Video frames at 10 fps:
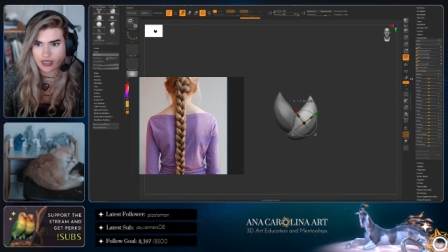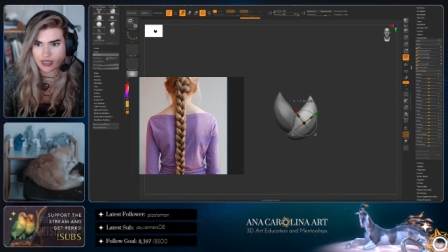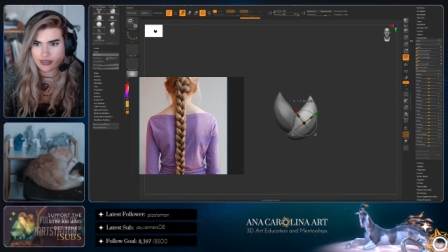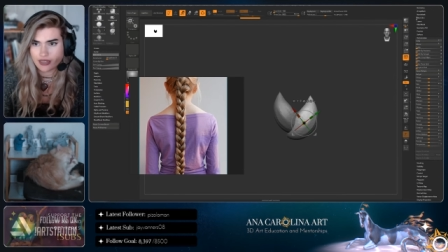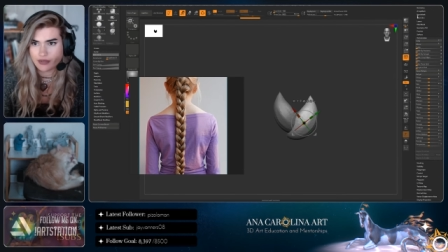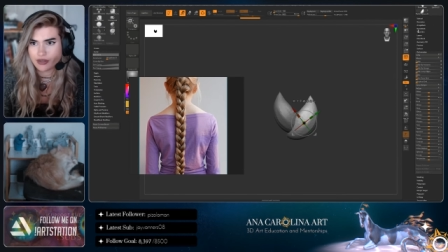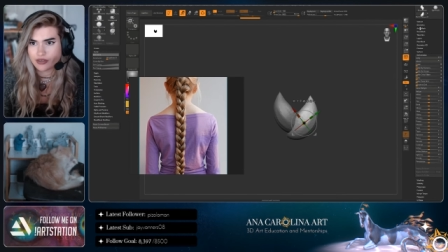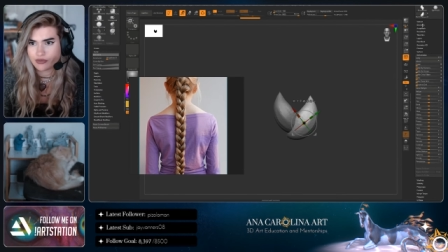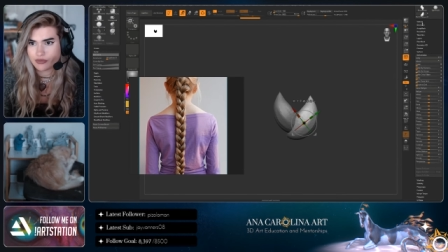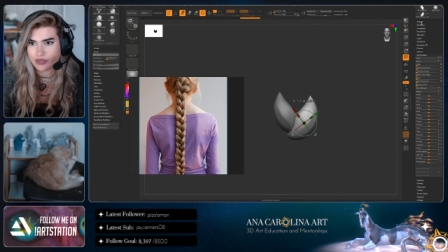Okay, then I'm
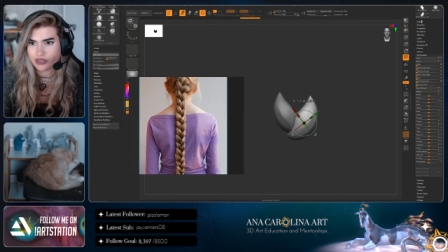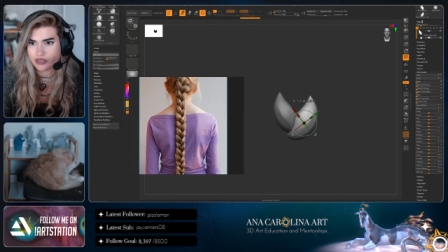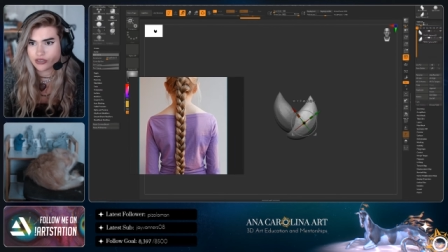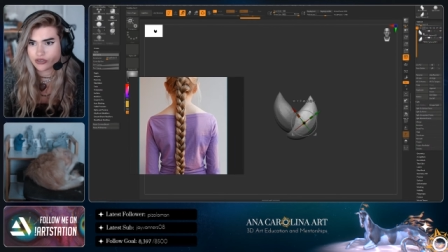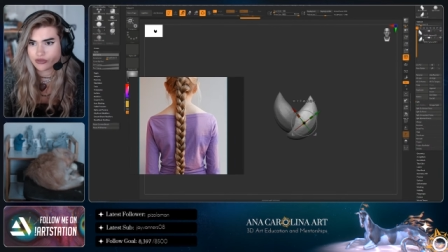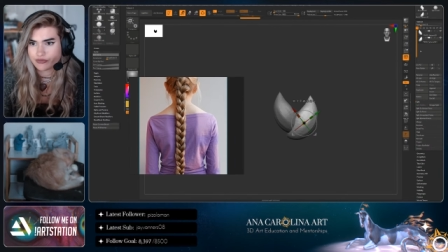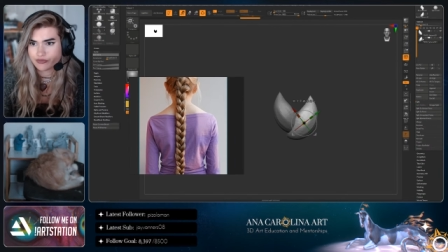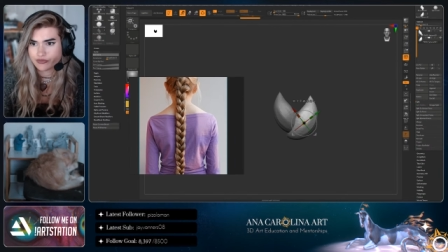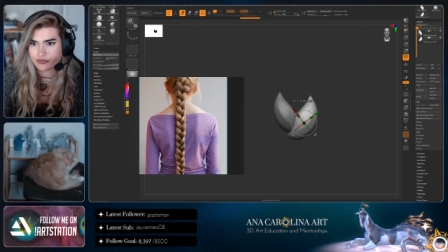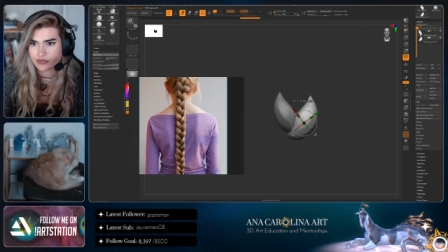going to merge,
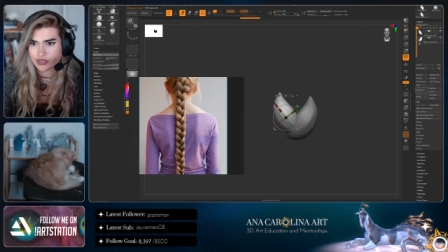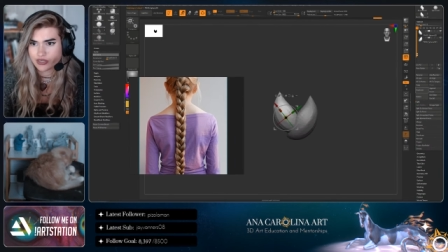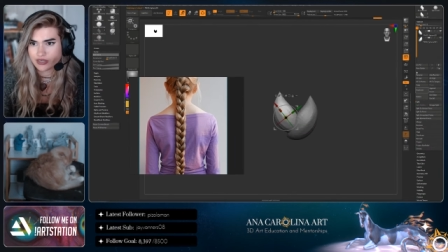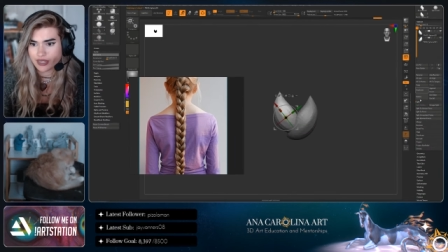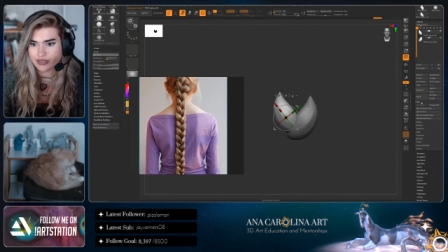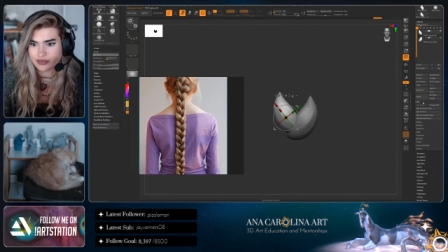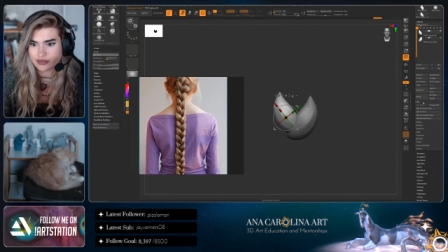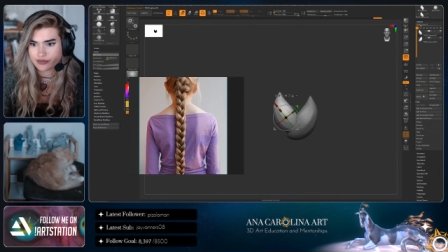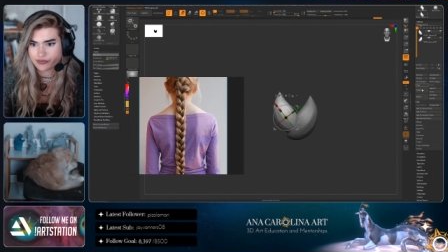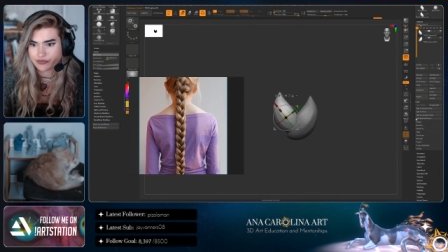just to test.